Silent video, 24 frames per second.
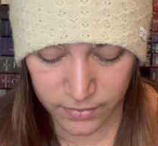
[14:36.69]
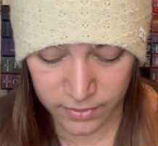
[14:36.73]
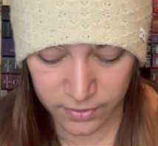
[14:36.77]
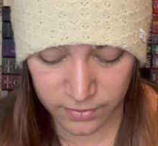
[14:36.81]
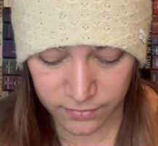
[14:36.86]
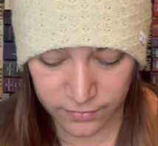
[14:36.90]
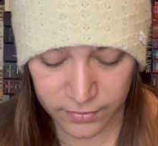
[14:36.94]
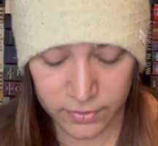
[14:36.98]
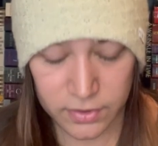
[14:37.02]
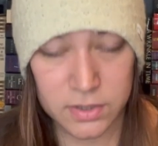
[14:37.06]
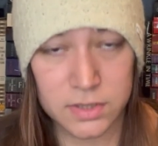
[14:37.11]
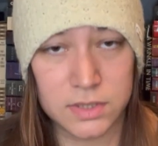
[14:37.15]
The
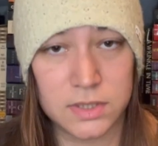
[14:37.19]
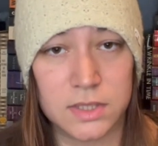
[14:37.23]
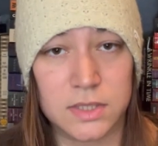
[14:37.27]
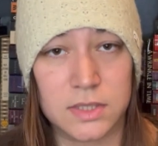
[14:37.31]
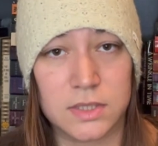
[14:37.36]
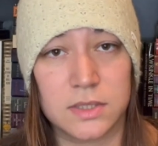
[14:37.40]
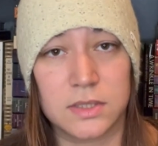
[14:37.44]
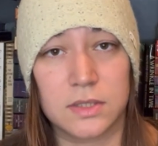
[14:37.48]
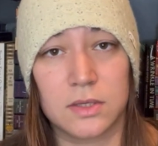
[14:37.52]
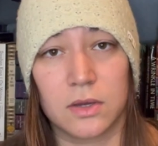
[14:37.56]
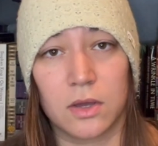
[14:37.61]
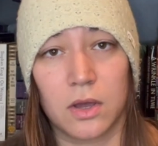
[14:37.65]
first
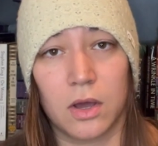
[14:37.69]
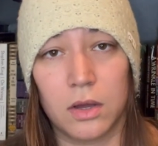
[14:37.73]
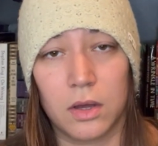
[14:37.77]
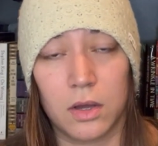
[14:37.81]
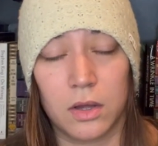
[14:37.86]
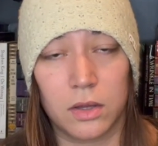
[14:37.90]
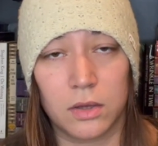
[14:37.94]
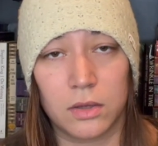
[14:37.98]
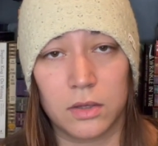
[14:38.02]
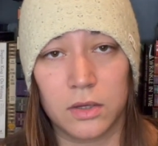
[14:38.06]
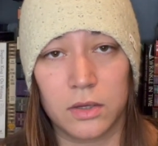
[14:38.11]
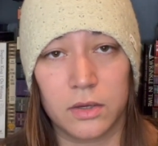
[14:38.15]
is The
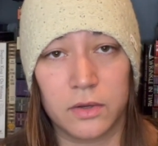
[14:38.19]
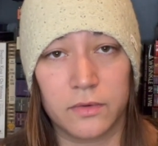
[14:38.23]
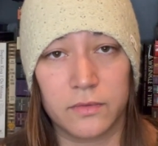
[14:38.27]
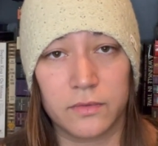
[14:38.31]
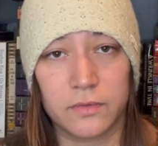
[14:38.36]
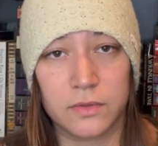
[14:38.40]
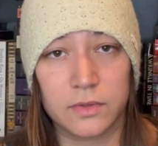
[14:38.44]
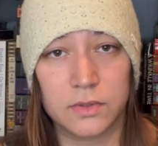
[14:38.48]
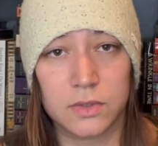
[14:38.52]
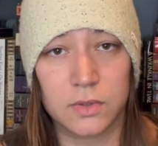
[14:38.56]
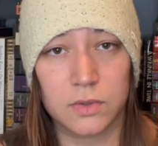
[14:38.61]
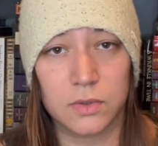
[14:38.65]
Call
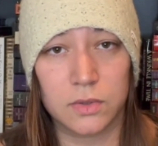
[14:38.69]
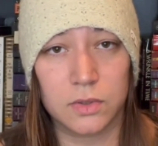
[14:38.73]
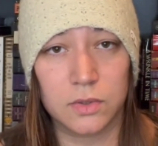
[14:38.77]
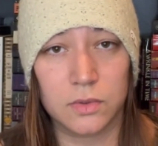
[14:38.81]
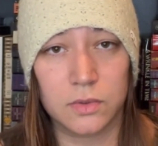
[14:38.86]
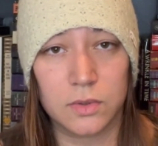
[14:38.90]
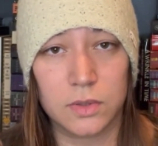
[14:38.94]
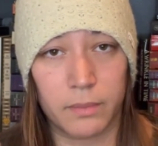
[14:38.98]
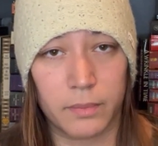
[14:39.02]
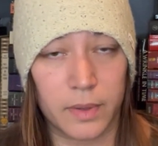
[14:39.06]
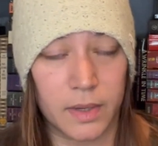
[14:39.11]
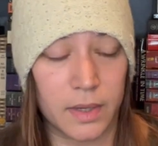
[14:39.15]
of
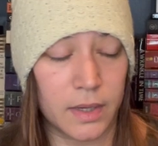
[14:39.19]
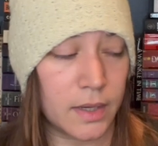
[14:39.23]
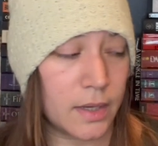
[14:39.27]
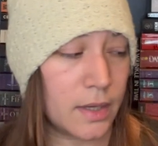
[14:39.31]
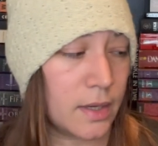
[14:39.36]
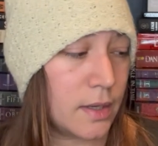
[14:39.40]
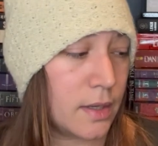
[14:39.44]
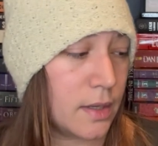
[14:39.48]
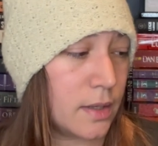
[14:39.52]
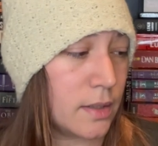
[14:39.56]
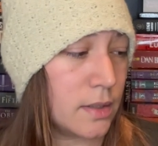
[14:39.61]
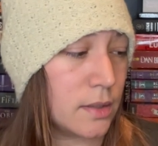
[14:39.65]
Cthulhu
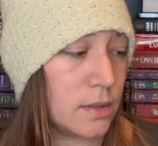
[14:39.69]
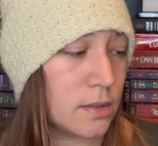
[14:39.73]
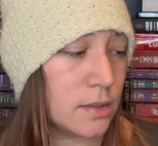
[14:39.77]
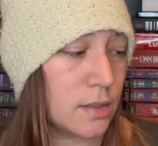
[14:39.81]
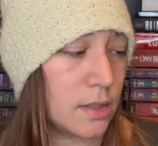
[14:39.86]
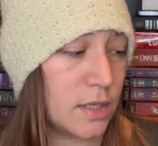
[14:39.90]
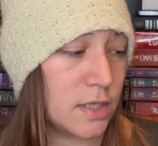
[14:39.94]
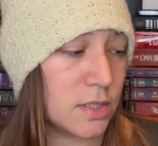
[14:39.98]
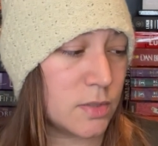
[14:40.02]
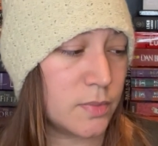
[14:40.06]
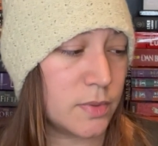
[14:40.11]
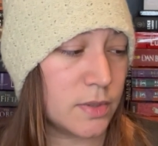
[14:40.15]
by
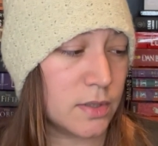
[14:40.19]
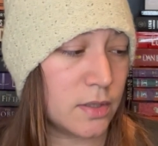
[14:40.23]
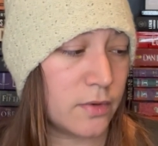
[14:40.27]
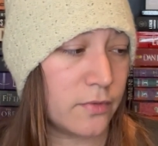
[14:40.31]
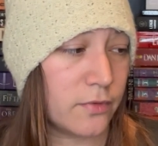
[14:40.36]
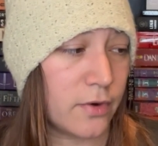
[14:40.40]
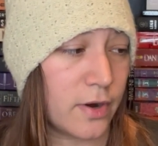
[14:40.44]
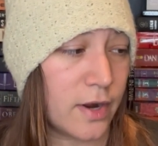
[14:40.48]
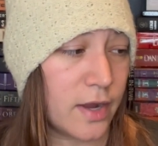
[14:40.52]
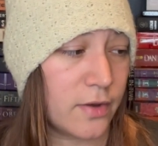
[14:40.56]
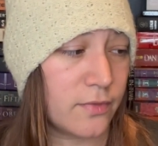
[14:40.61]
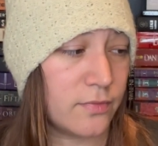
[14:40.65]
H.P.
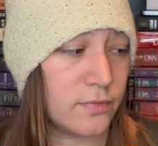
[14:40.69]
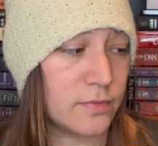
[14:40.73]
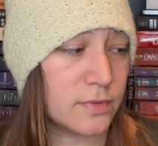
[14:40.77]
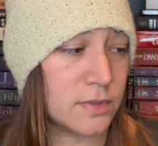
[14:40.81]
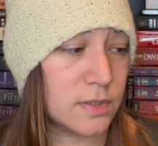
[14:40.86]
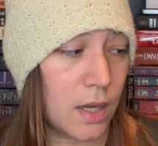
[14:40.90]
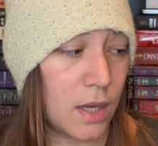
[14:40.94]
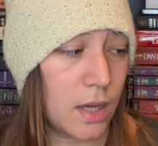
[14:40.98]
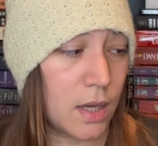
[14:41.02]
Lovecraft.